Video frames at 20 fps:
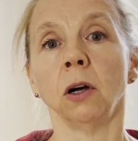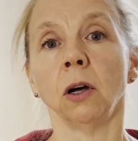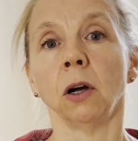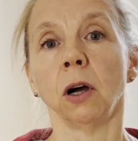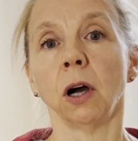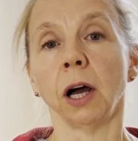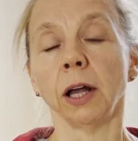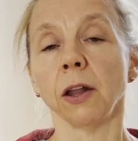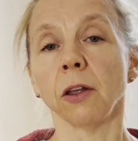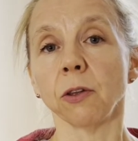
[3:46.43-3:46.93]

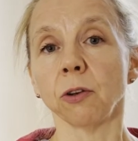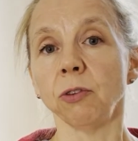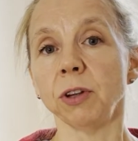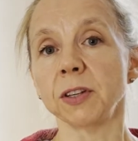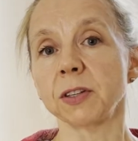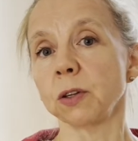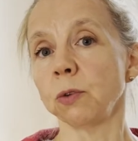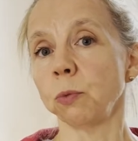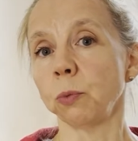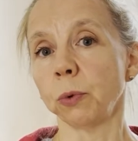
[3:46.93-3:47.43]
Another
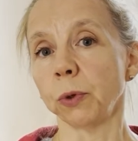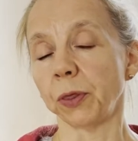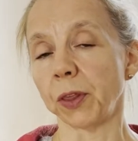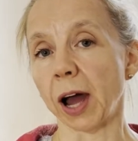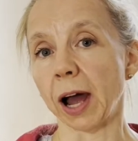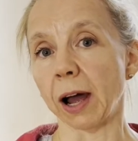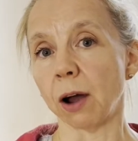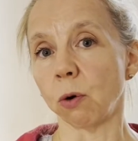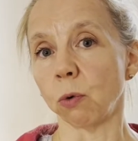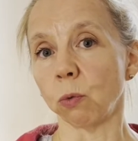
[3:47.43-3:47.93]
reason
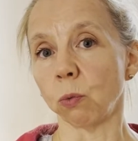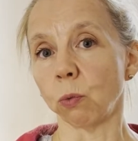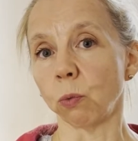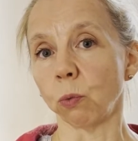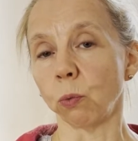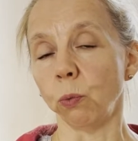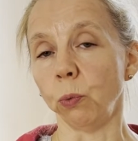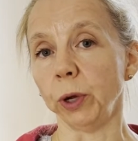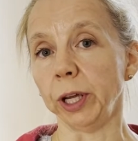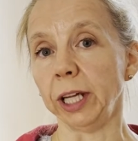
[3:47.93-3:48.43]
that
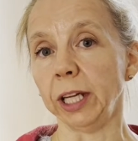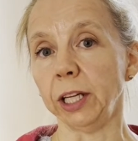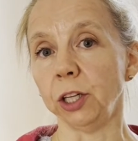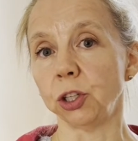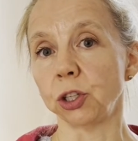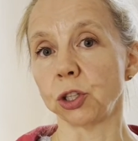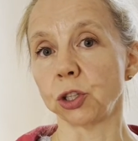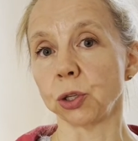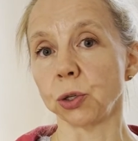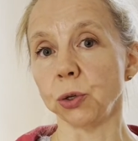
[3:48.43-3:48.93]
we
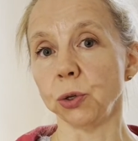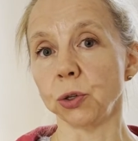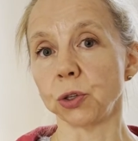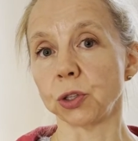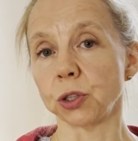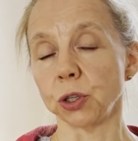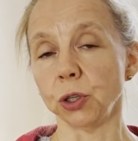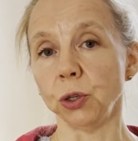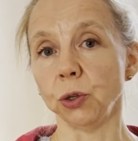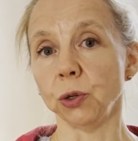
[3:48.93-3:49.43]
choose
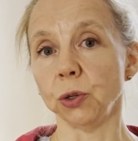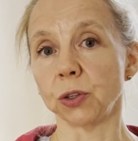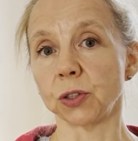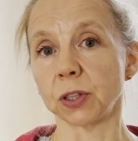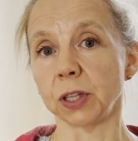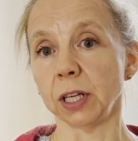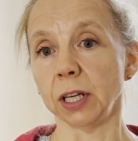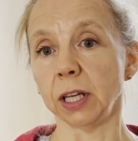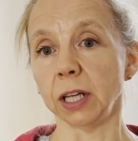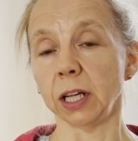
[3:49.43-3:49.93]
to use
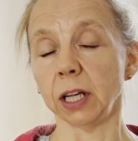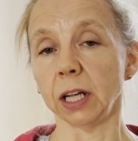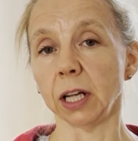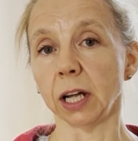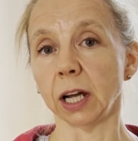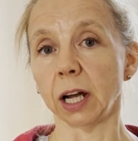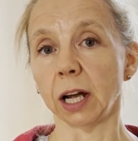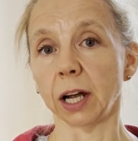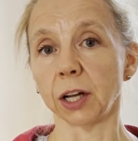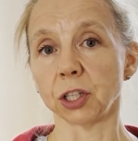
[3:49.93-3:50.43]
the
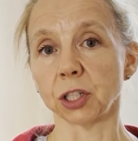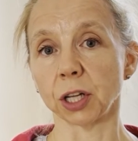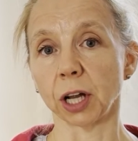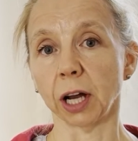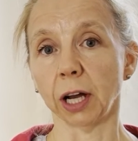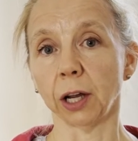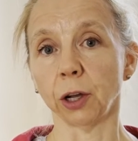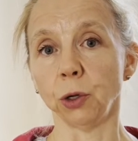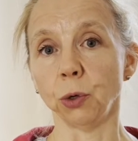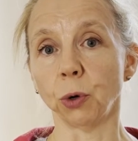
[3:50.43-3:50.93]

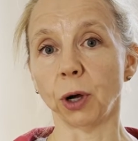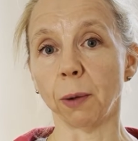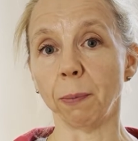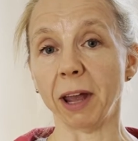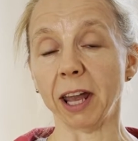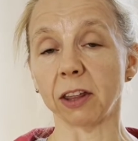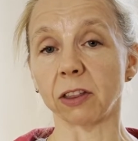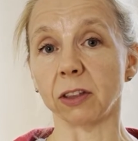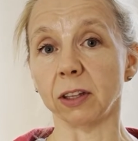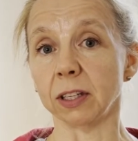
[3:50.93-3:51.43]
Ashtanga Yoga
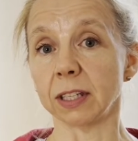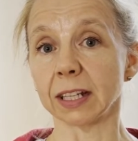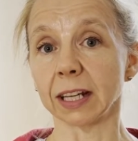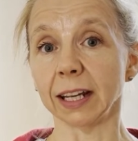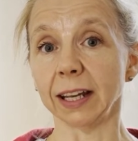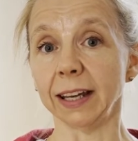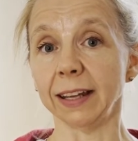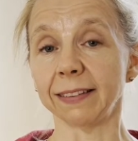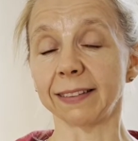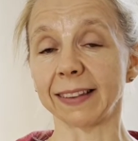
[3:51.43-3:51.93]
method
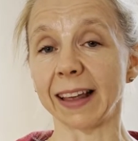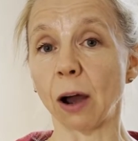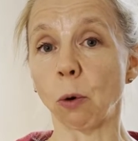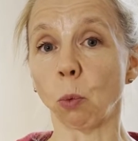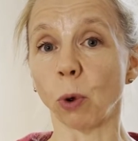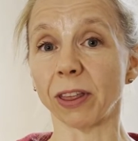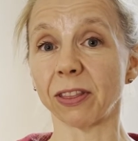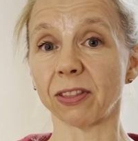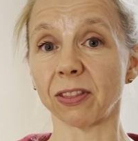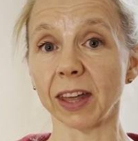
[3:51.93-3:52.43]
is that
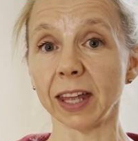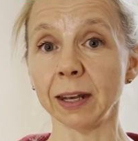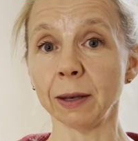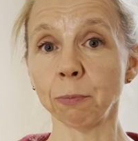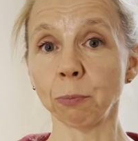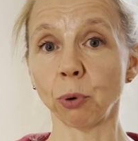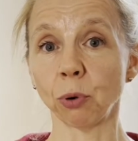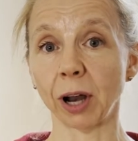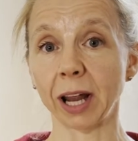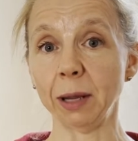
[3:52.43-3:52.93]
within
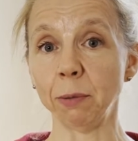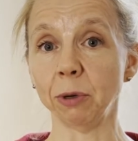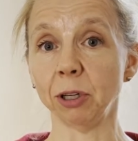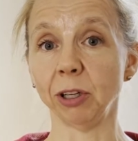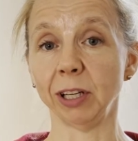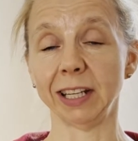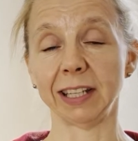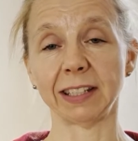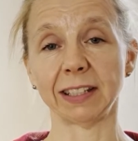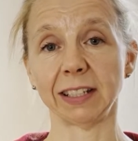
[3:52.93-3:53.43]

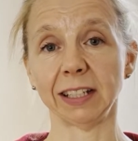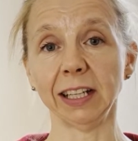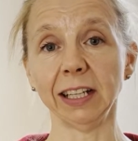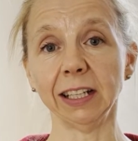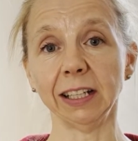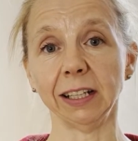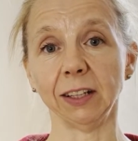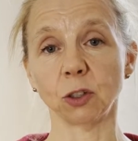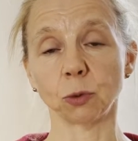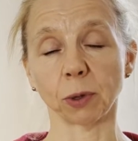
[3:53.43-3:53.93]
primary
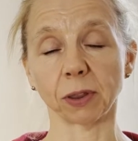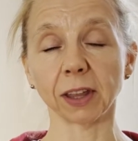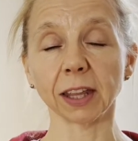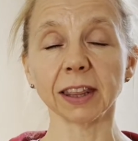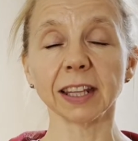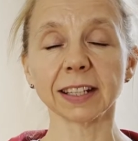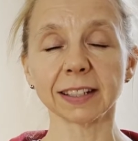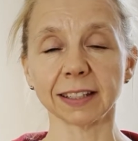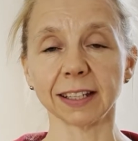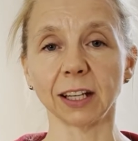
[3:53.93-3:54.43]
series, within
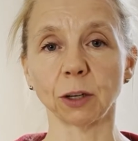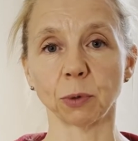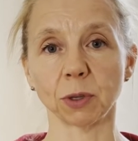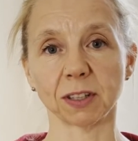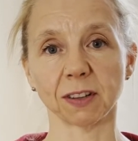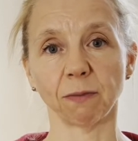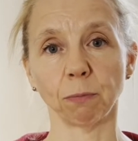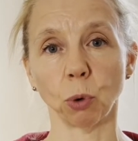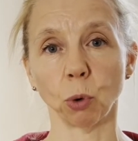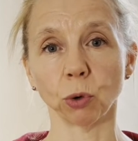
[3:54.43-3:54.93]
this
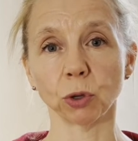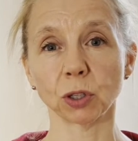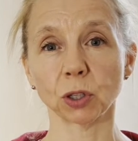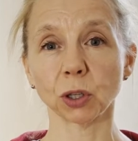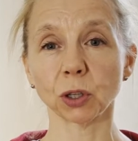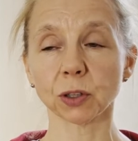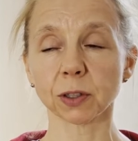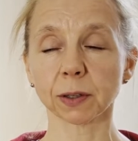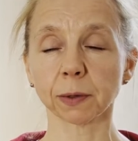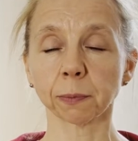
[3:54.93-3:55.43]
sequence of
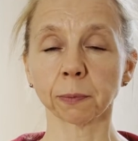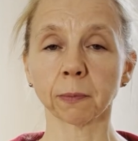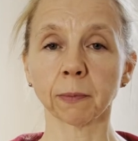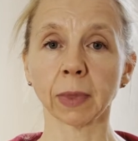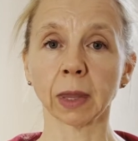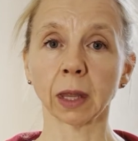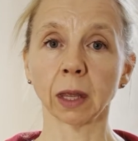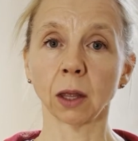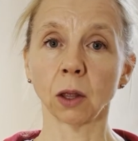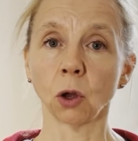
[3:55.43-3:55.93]
postures,
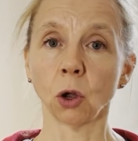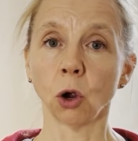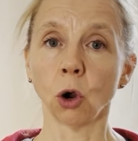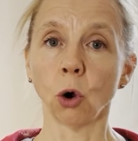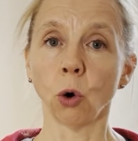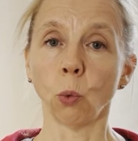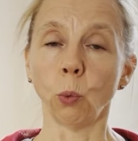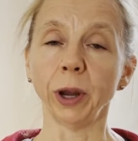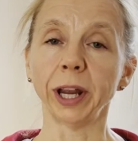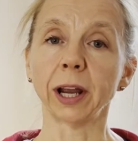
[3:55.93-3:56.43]

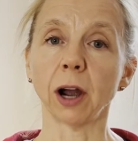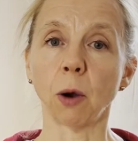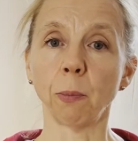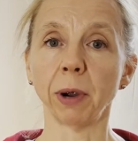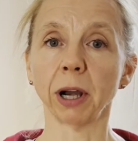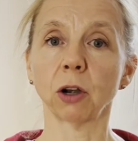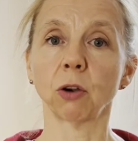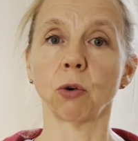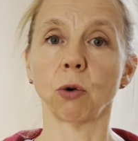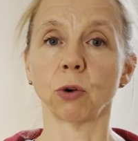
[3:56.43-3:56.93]
we come
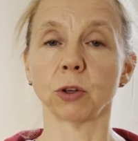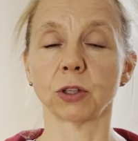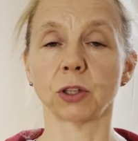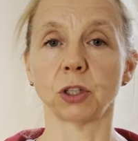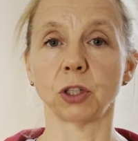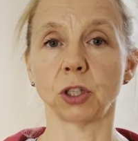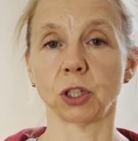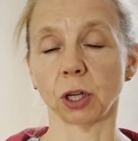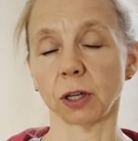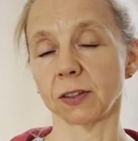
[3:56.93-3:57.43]

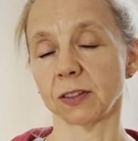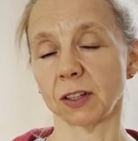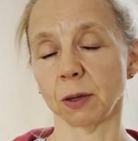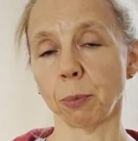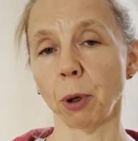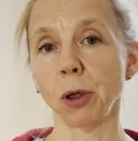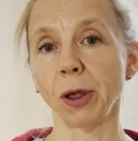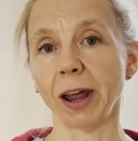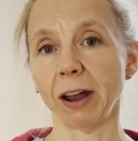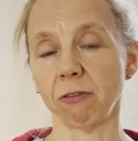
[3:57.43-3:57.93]
across just
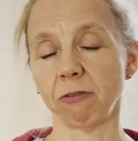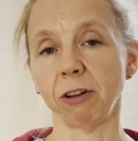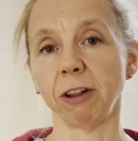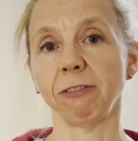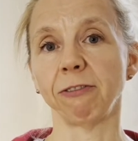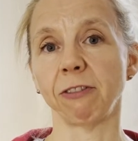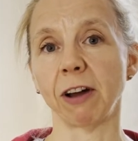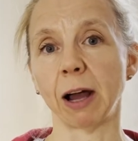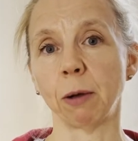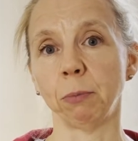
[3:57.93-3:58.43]
about every
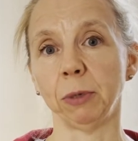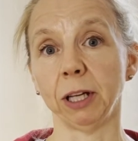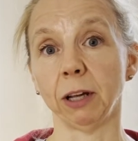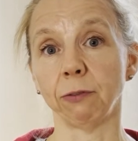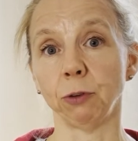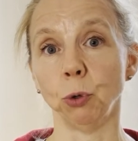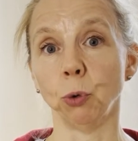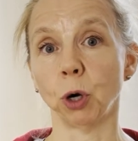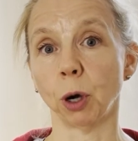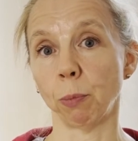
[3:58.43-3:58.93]
family
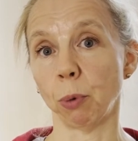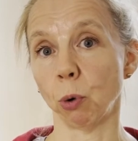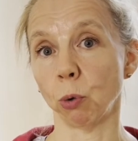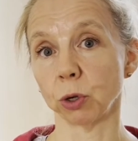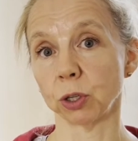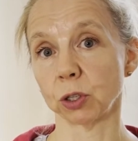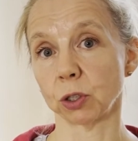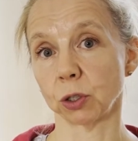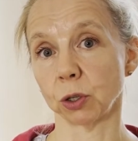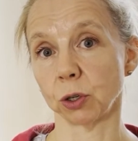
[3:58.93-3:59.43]
of yoga
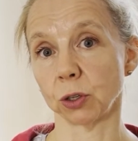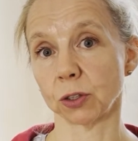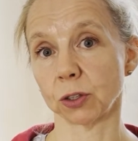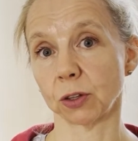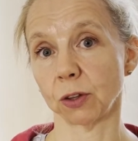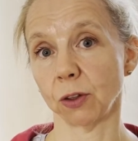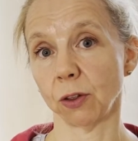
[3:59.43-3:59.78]
postures